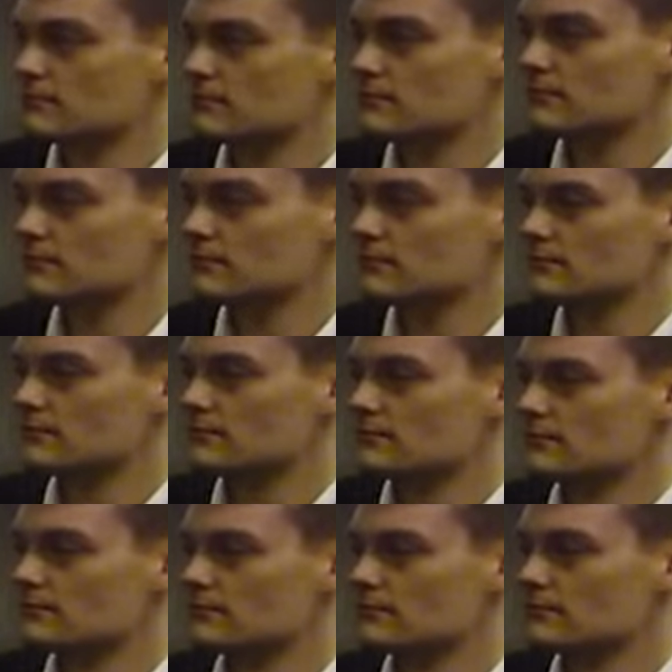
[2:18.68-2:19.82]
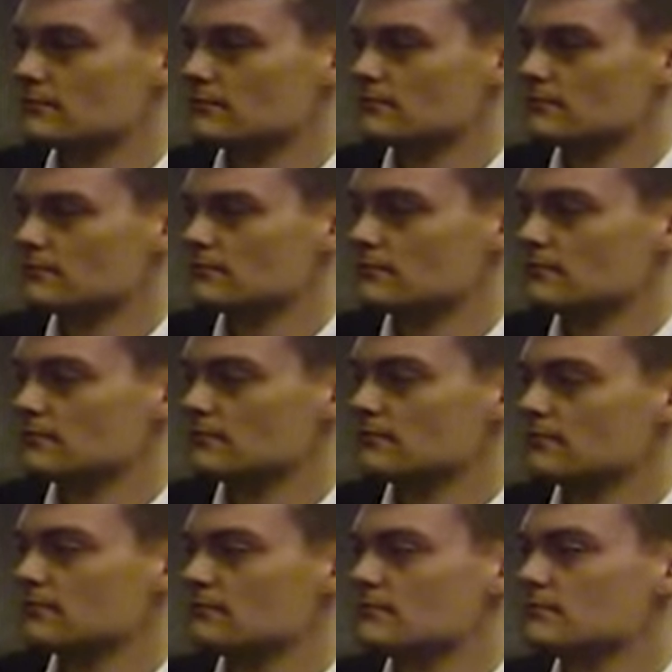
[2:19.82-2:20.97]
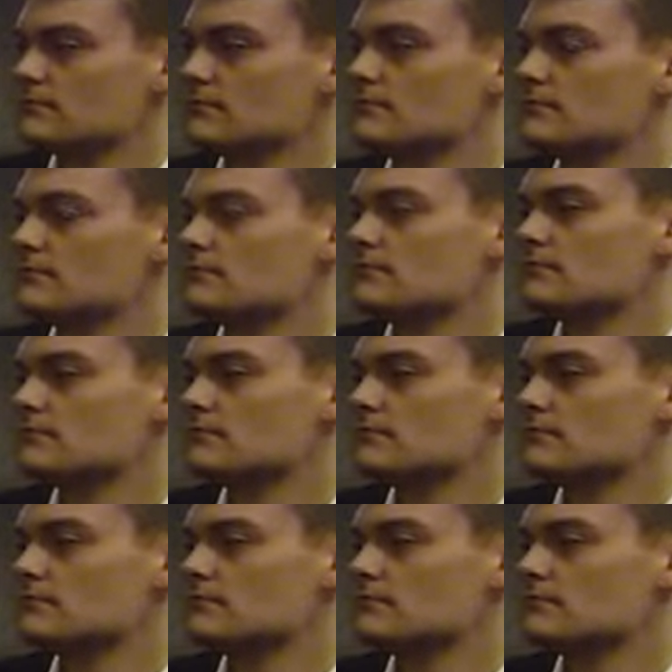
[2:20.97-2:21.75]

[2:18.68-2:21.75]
(not speaking)